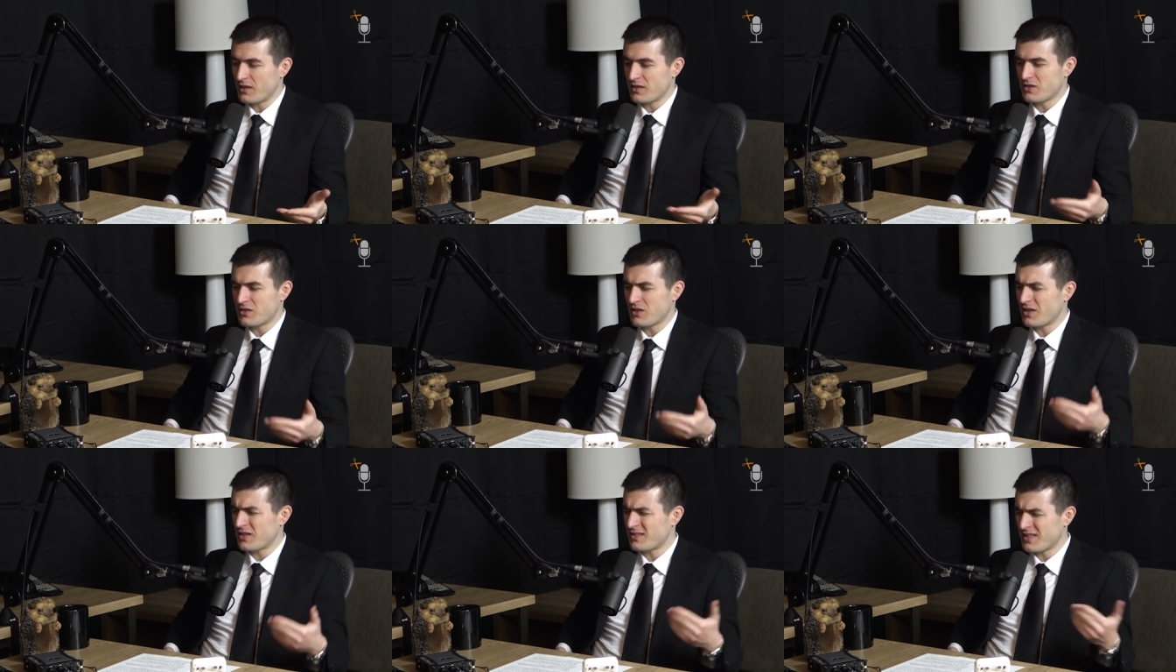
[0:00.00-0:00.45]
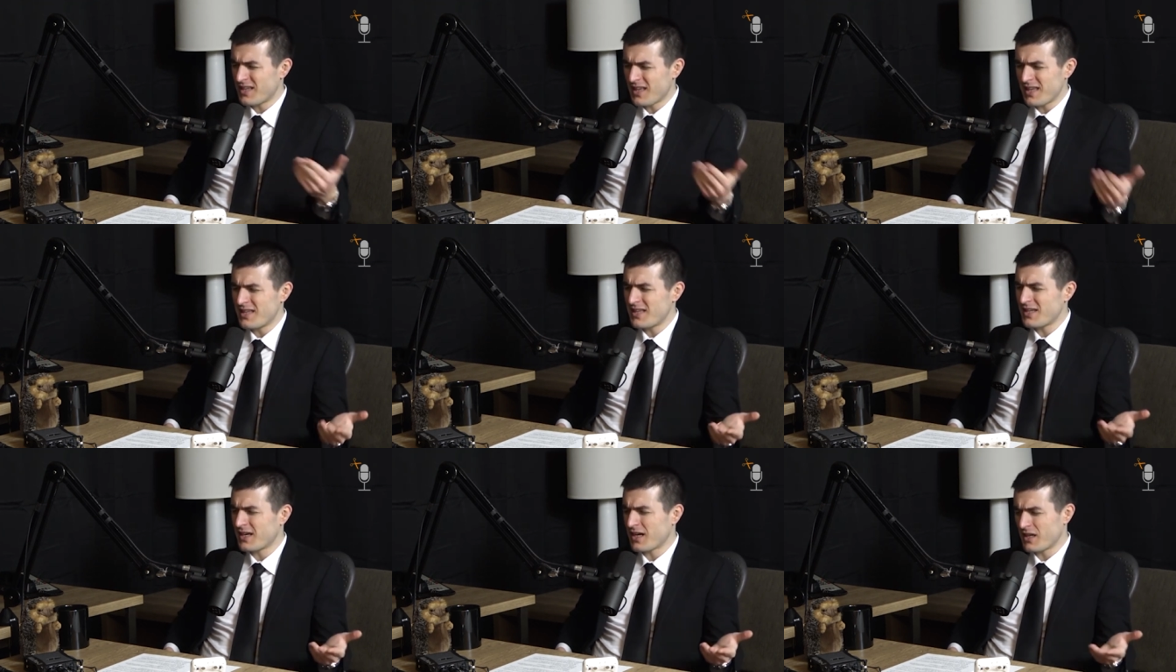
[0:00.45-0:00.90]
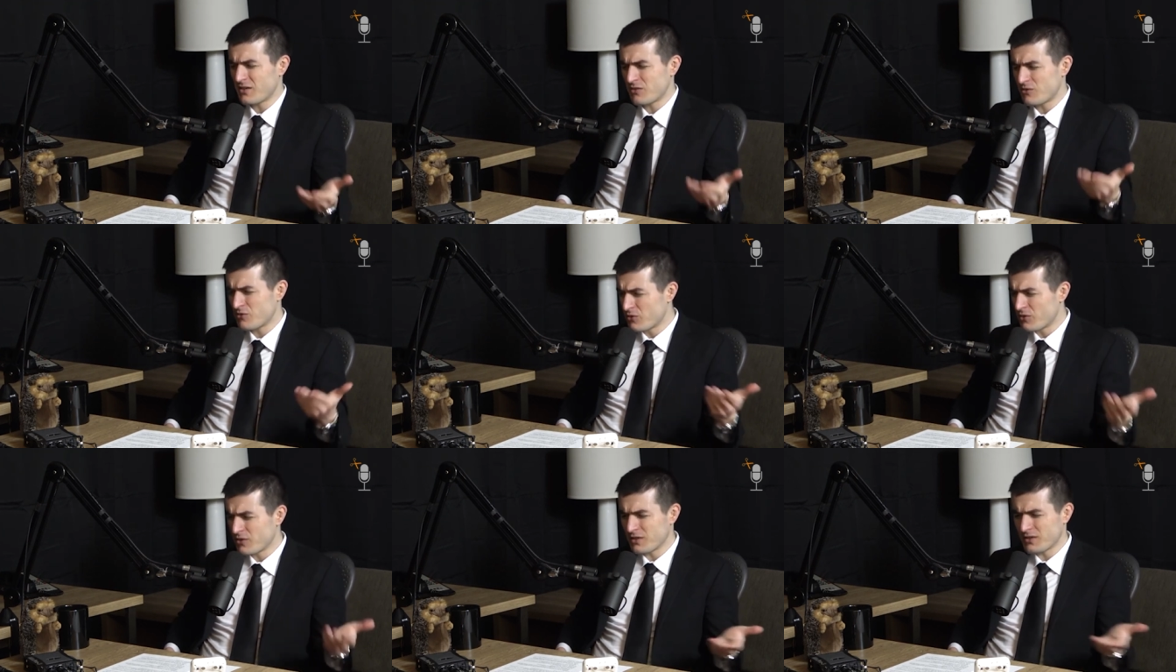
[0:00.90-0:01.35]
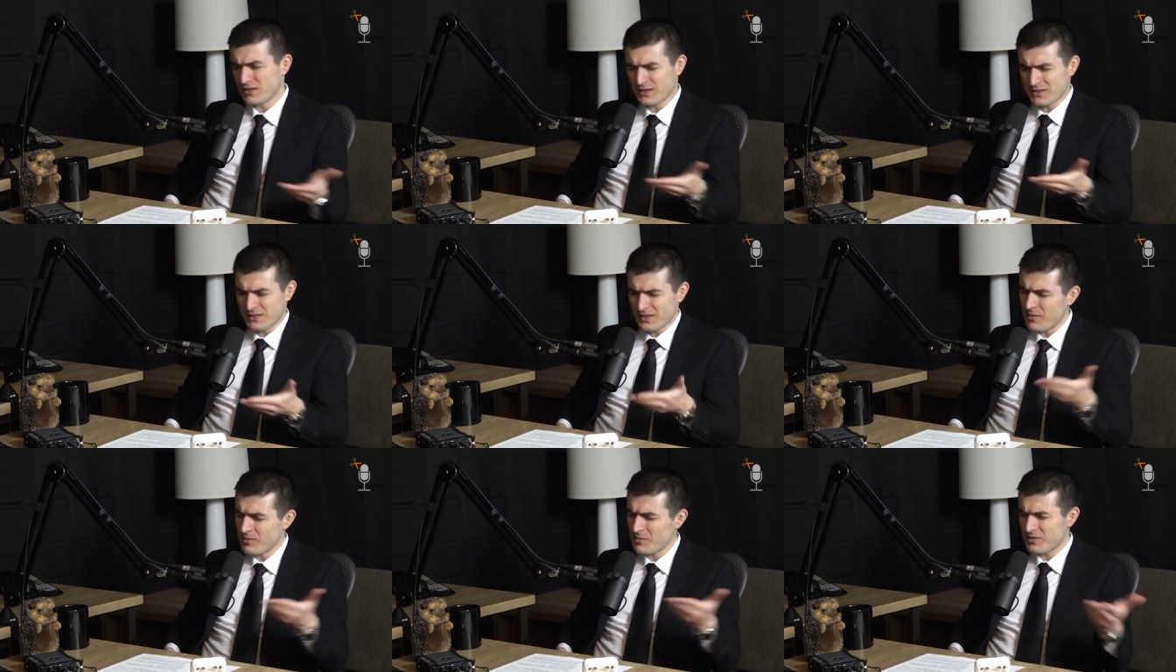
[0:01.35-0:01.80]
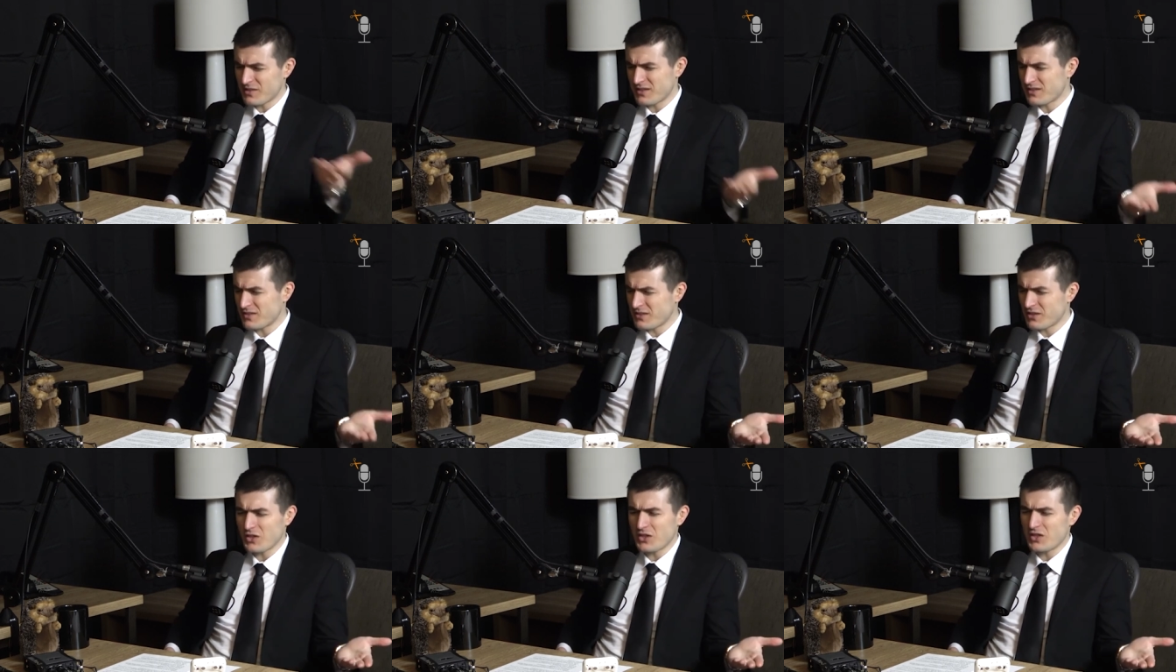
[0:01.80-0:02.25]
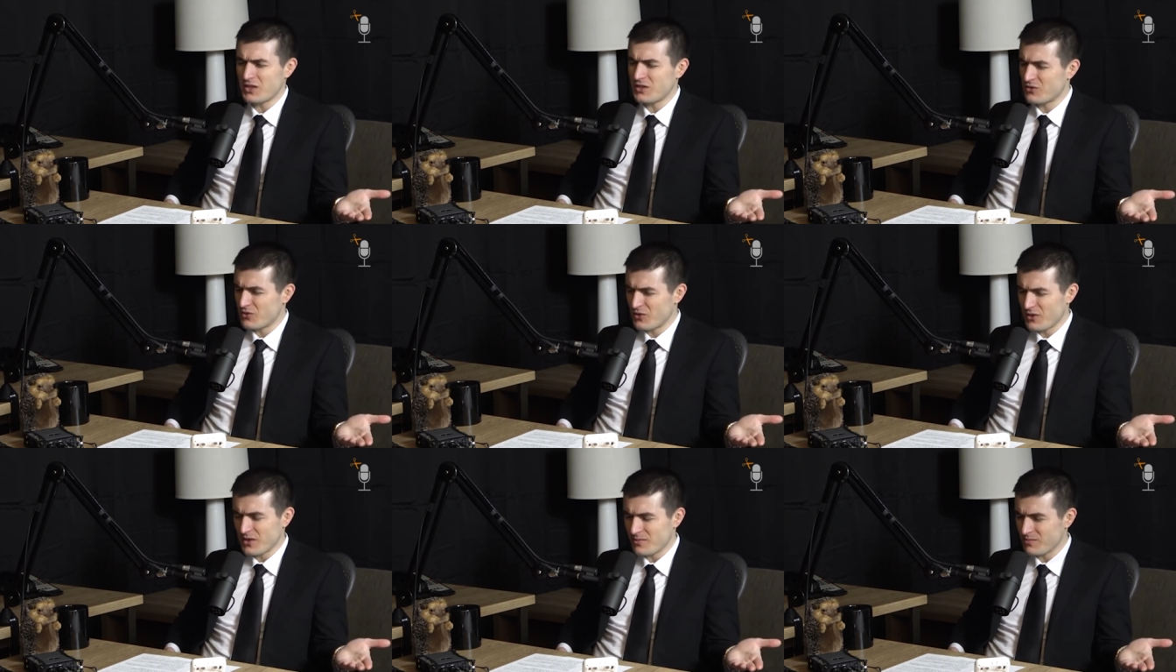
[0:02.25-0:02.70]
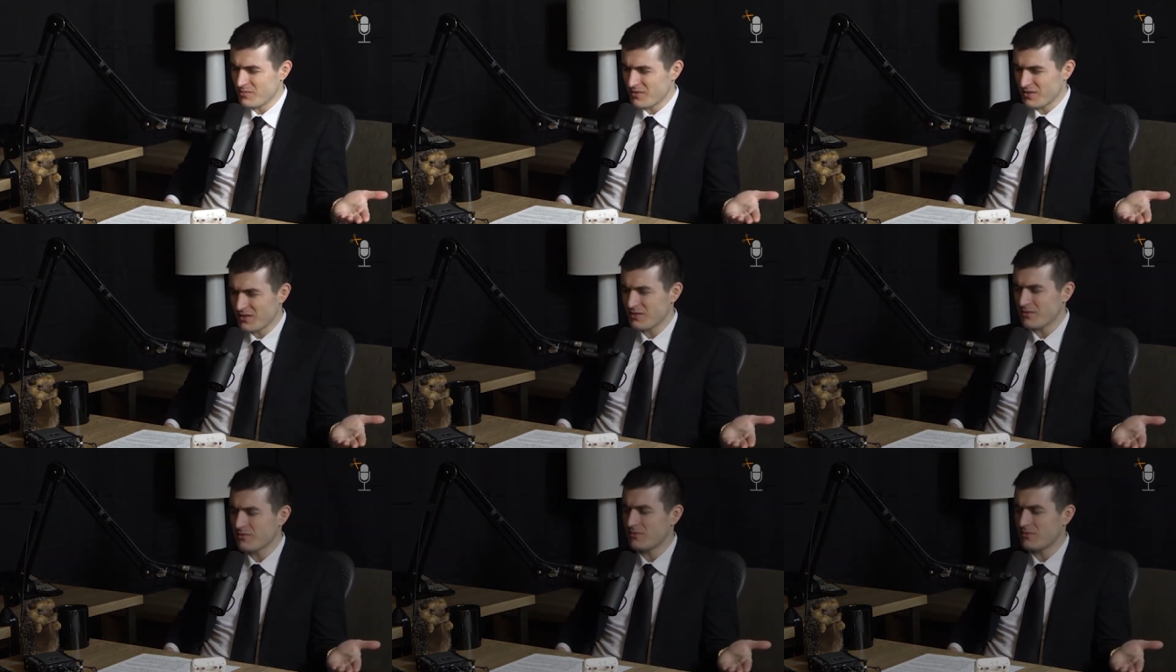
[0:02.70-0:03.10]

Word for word: It's it's any kind of same as studying dreams.